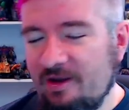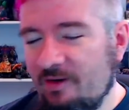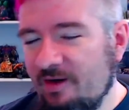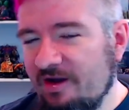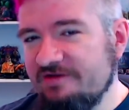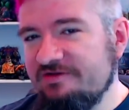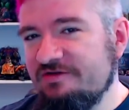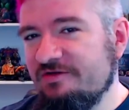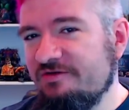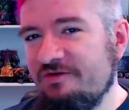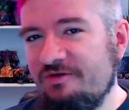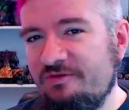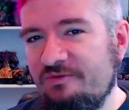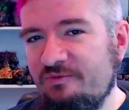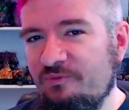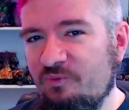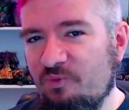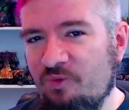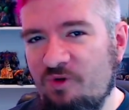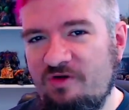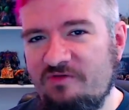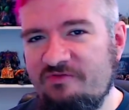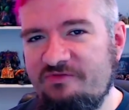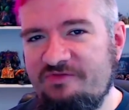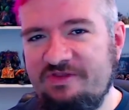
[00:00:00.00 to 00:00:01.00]
I don't know
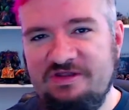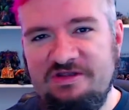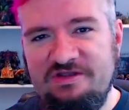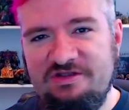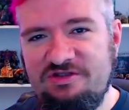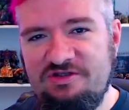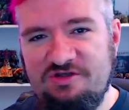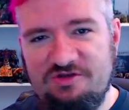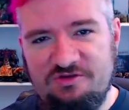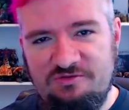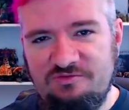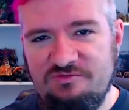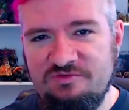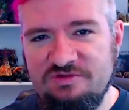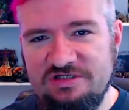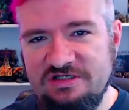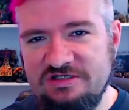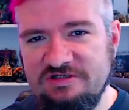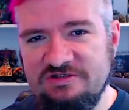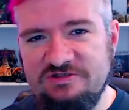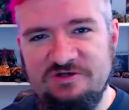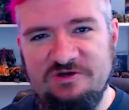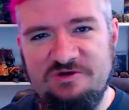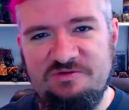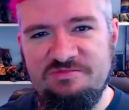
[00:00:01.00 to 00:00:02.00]
what they use in
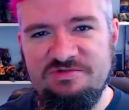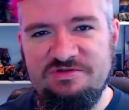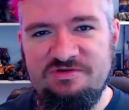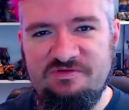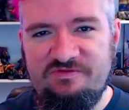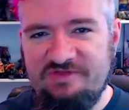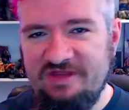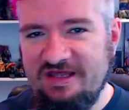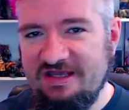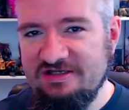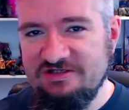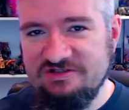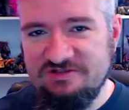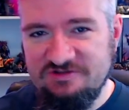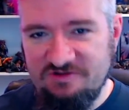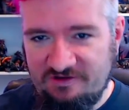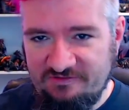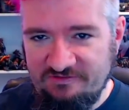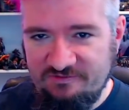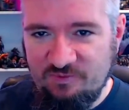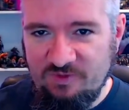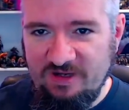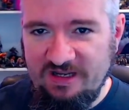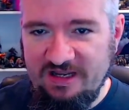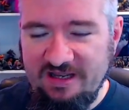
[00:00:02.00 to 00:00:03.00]
terms of their
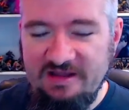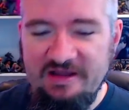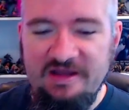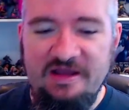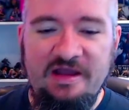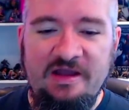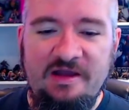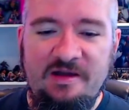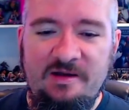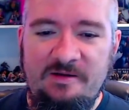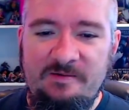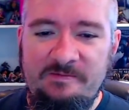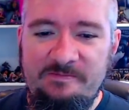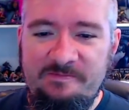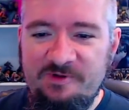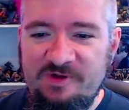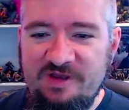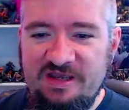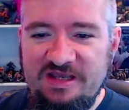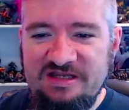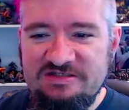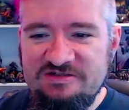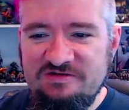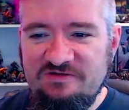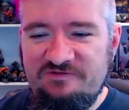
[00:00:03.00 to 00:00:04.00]
software, but
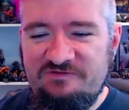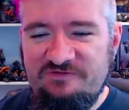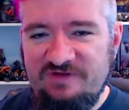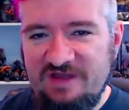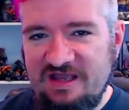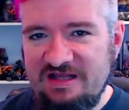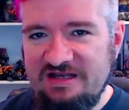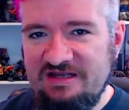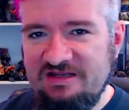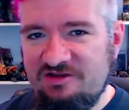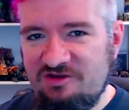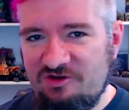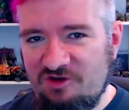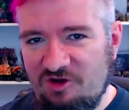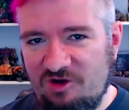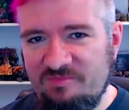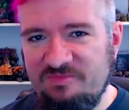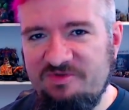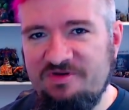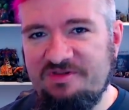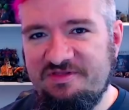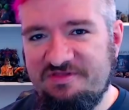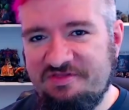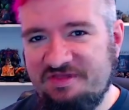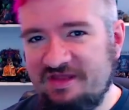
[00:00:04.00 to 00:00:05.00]
it's a fairly
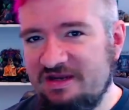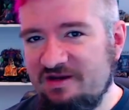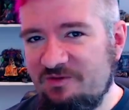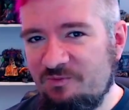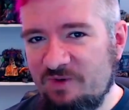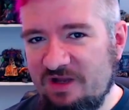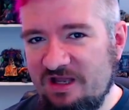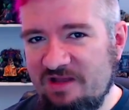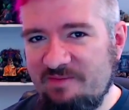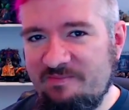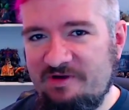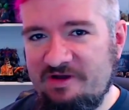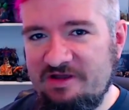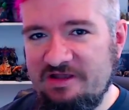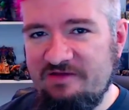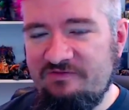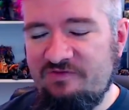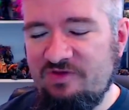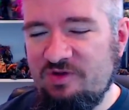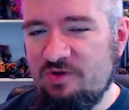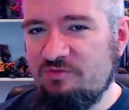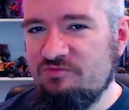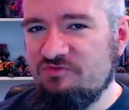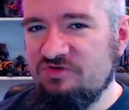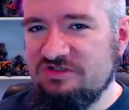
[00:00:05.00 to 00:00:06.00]
common thing whereby if
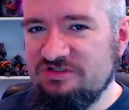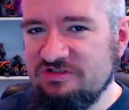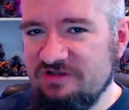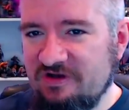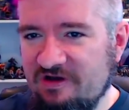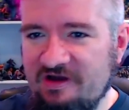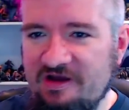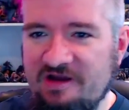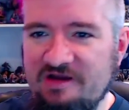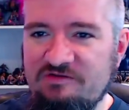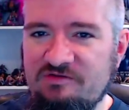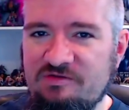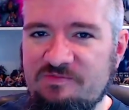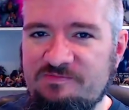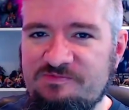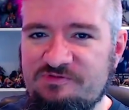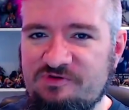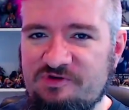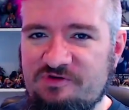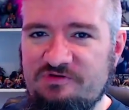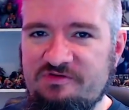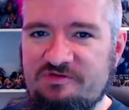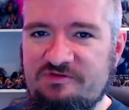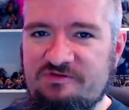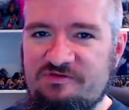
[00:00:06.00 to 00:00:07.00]
you retire a
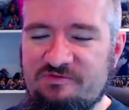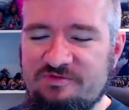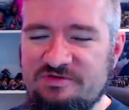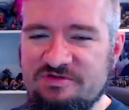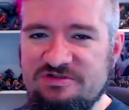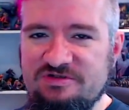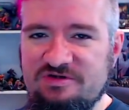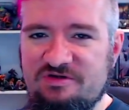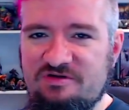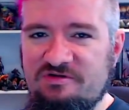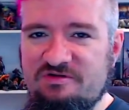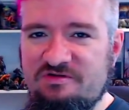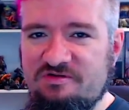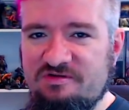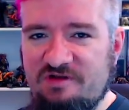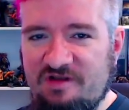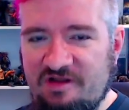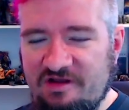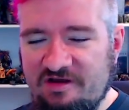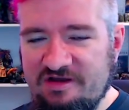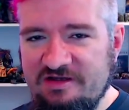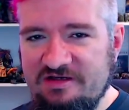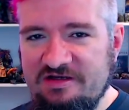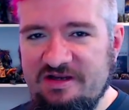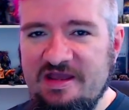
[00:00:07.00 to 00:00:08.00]
product from a certain
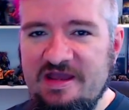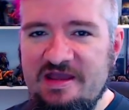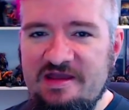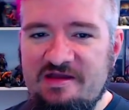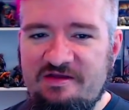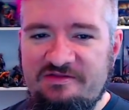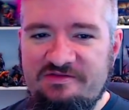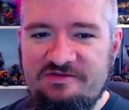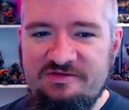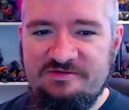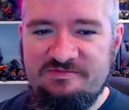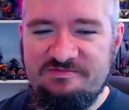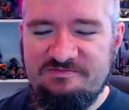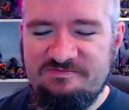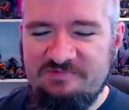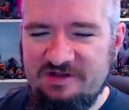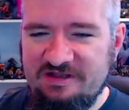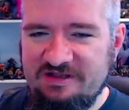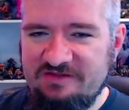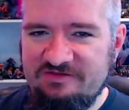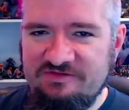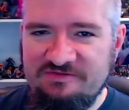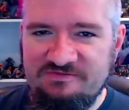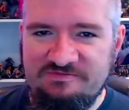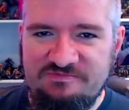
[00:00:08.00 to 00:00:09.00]
line, the
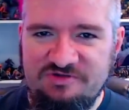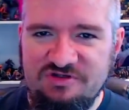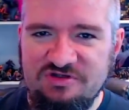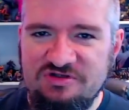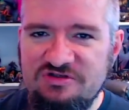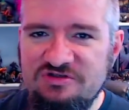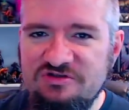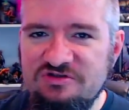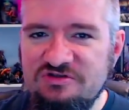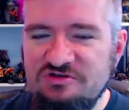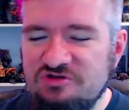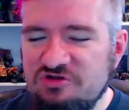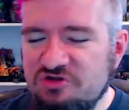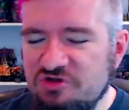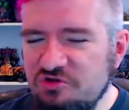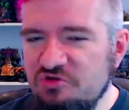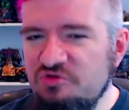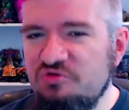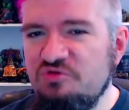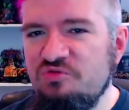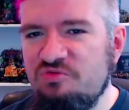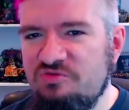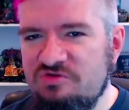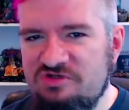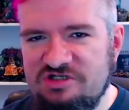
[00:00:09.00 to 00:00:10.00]

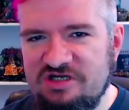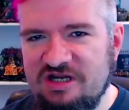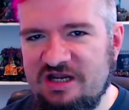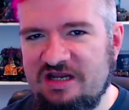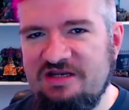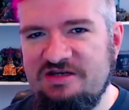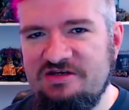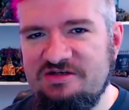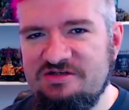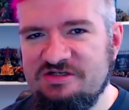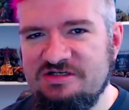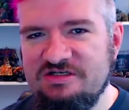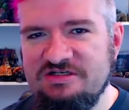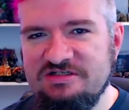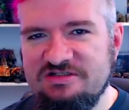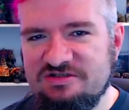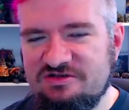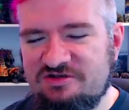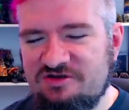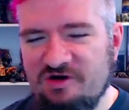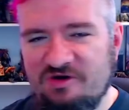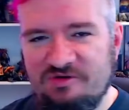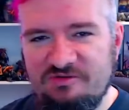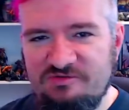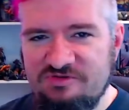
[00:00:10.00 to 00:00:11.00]
SKU changes, the
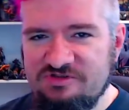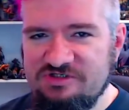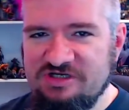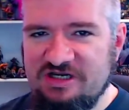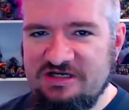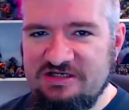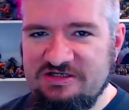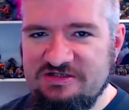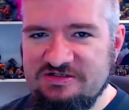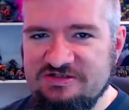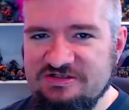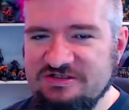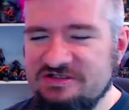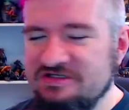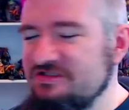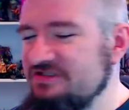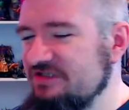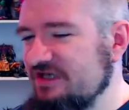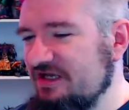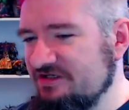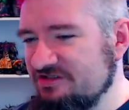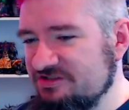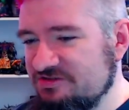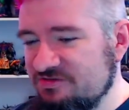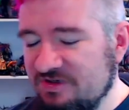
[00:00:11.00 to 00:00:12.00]
code changes that's
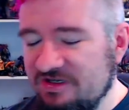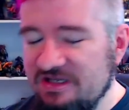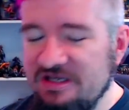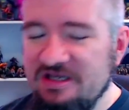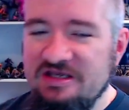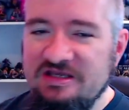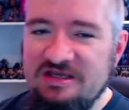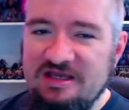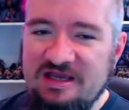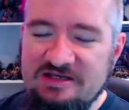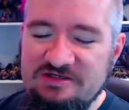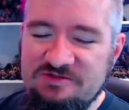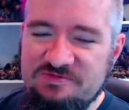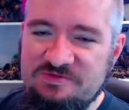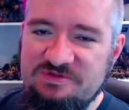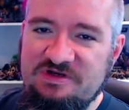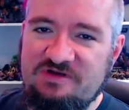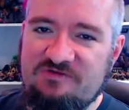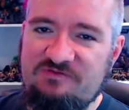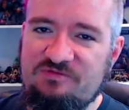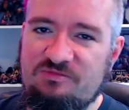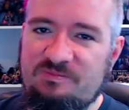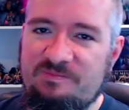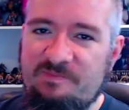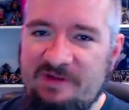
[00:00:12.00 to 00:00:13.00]
attached to it, ends up in
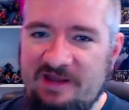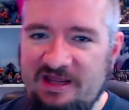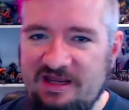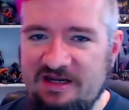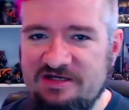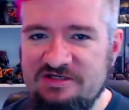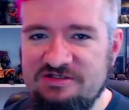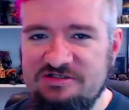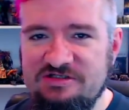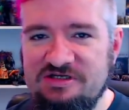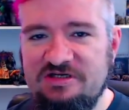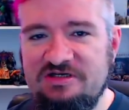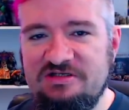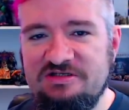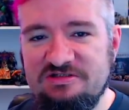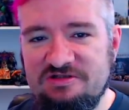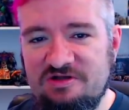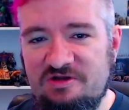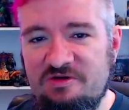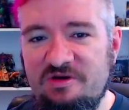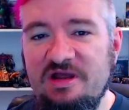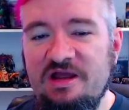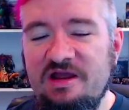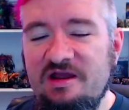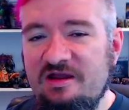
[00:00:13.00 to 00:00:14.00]
different packaging.
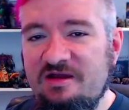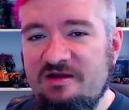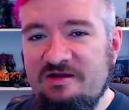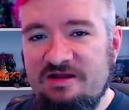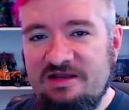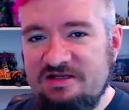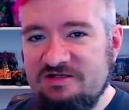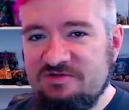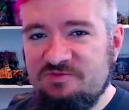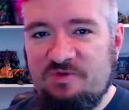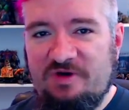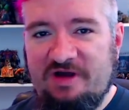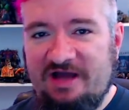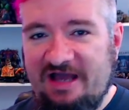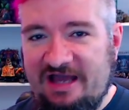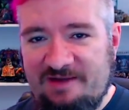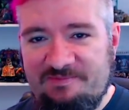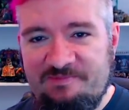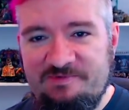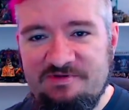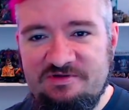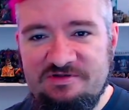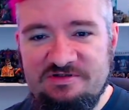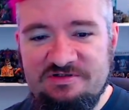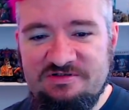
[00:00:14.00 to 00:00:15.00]
So it's what
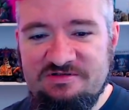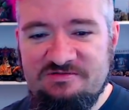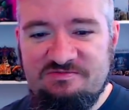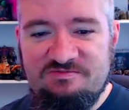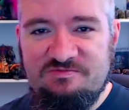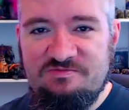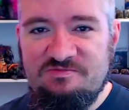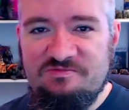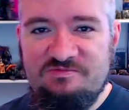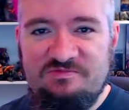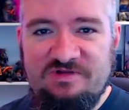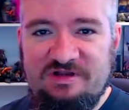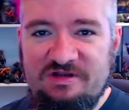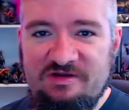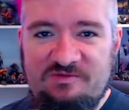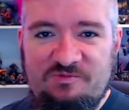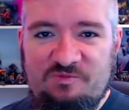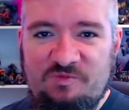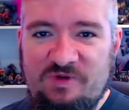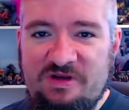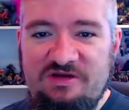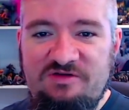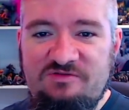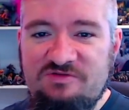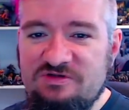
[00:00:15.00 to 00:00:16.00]
happens
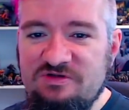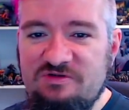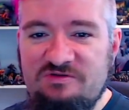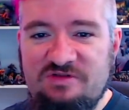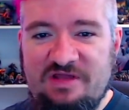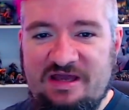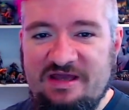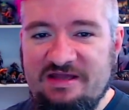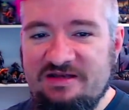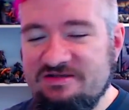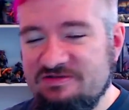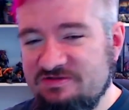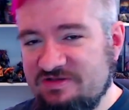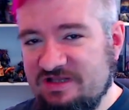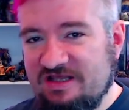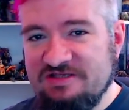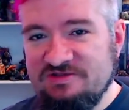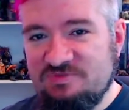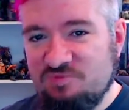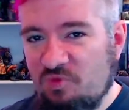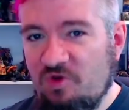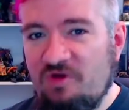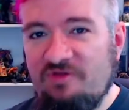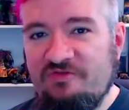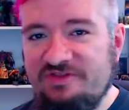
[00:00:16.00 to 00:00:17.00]
when you do that. That's
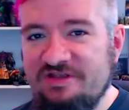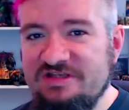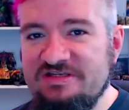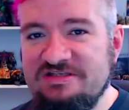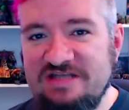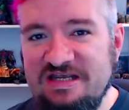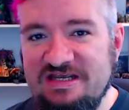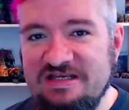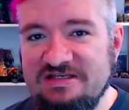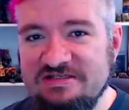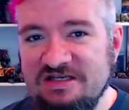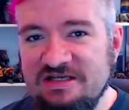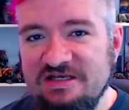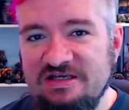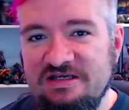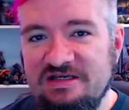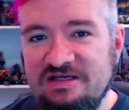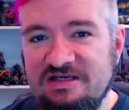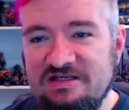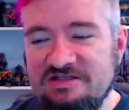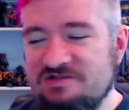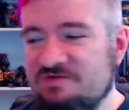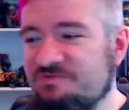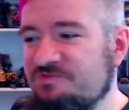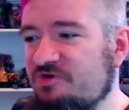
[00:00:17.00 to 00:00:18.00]
what this is.
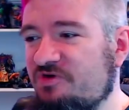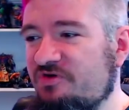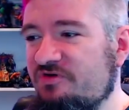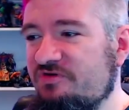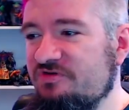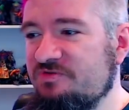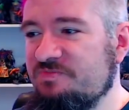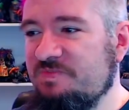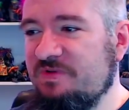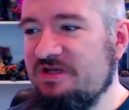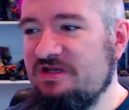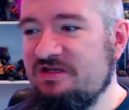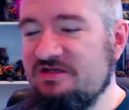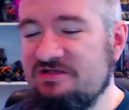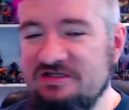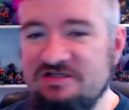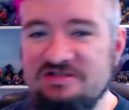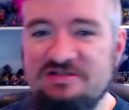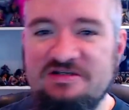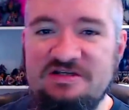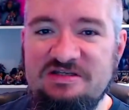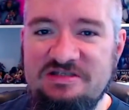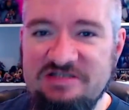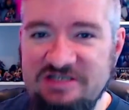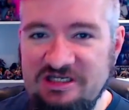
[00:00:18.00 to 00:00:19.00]
It's a product being
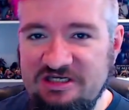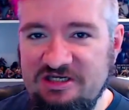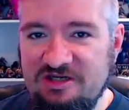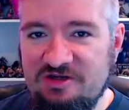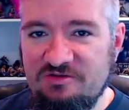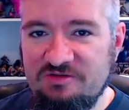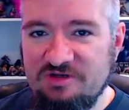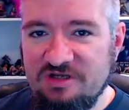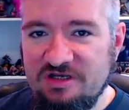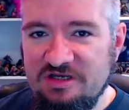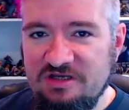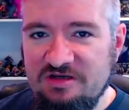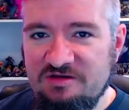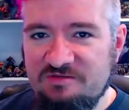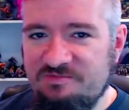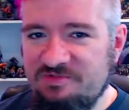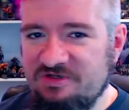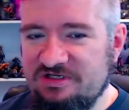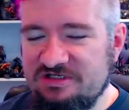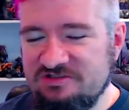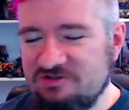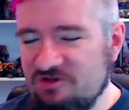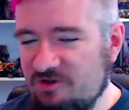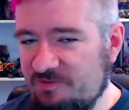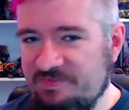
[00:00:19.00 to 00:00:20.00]
discontinued, but
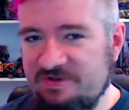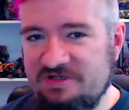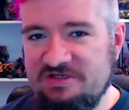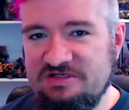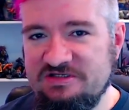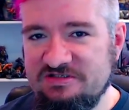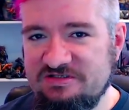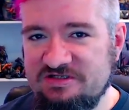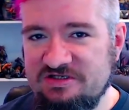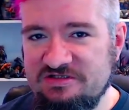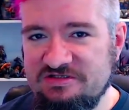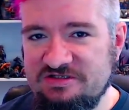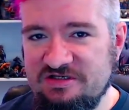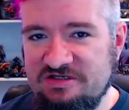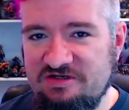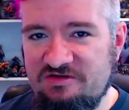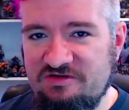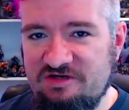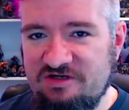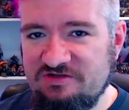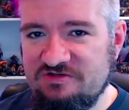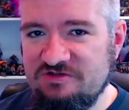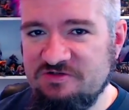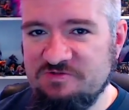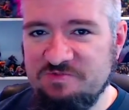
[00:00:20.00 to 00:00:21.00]
it's not being discontinued.
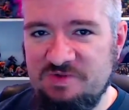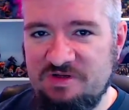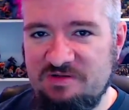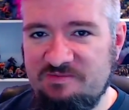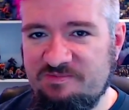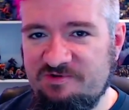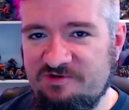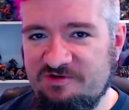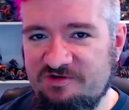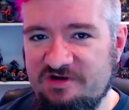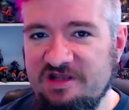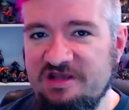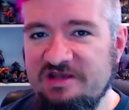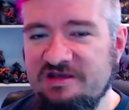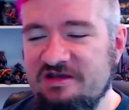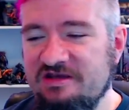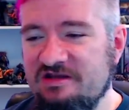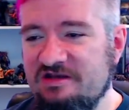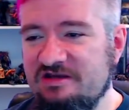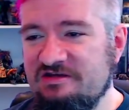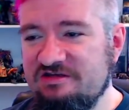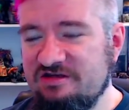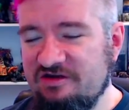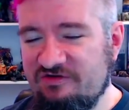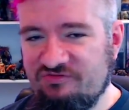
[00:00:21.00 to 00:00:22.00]
It's just being put in a
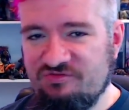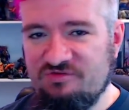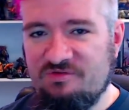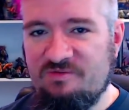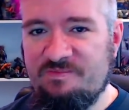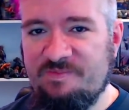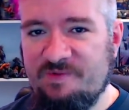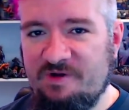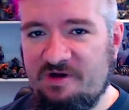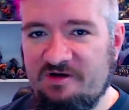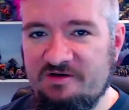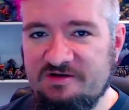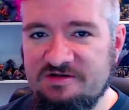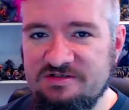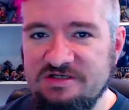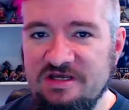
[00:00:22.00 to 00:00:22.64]
different box.